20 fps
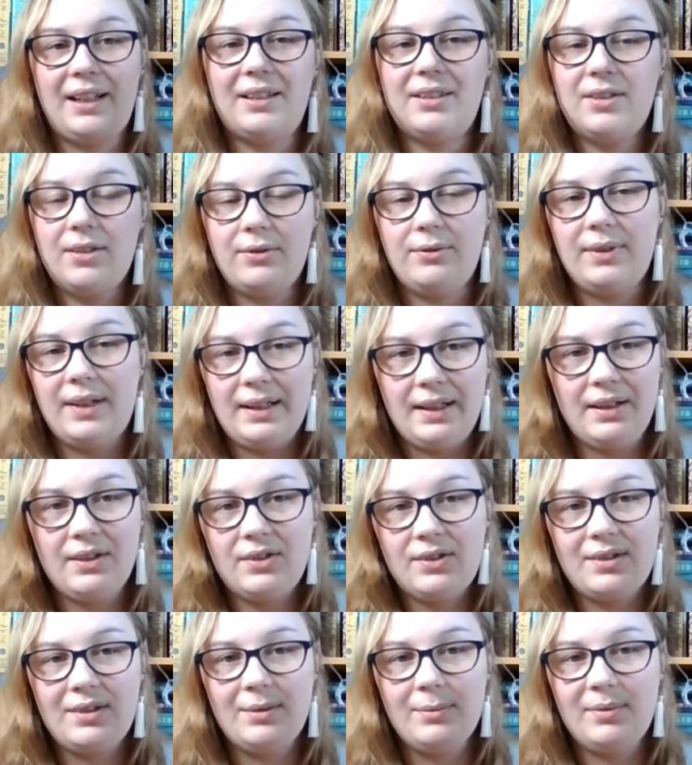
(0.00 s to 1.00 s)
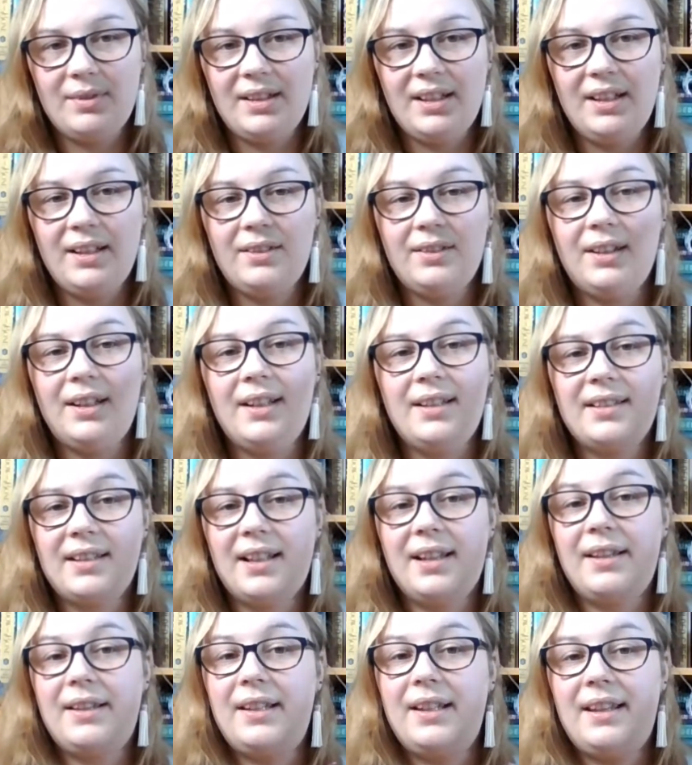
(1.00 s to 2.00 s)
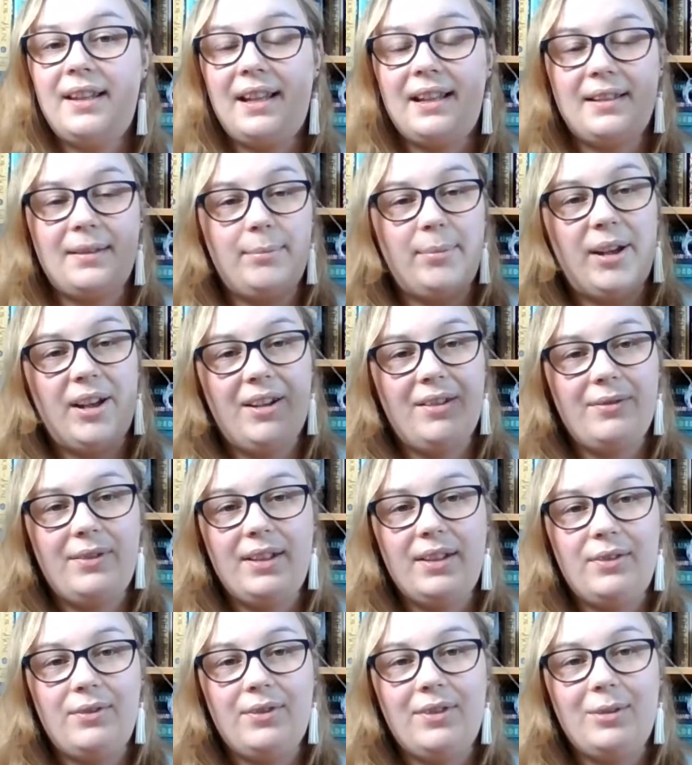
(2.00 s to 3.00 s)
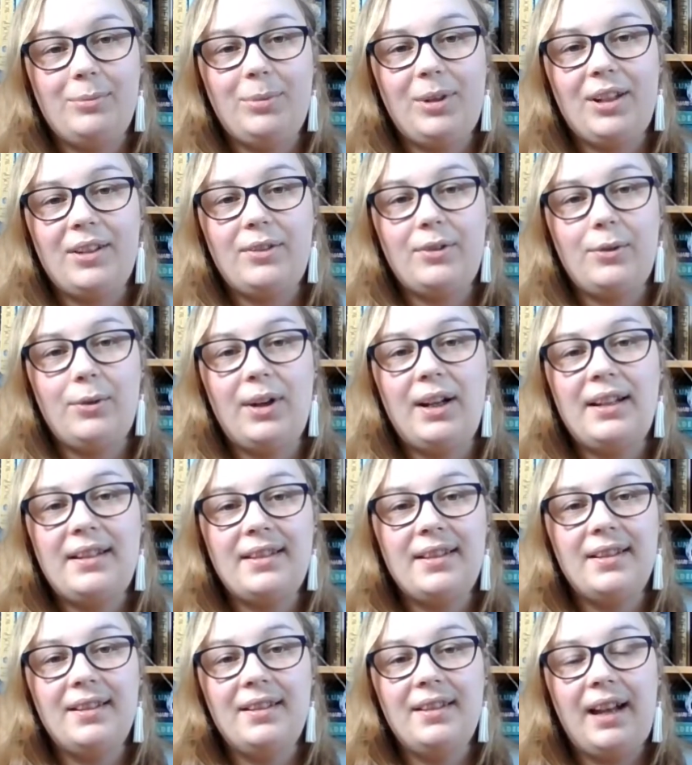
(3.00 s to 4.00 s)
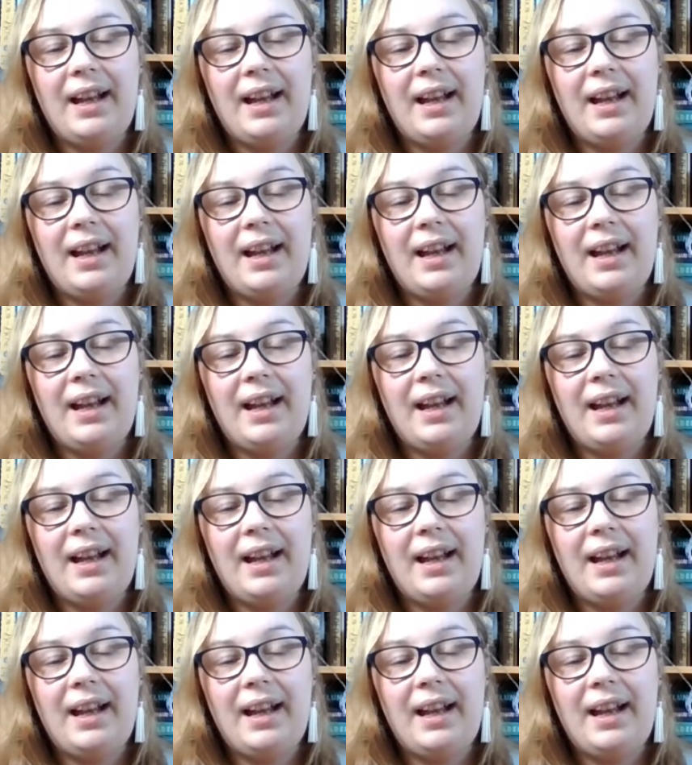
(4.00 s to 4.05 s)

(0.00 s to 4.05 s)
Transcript: to finish some series, and that's perfect for The Blood Traitor,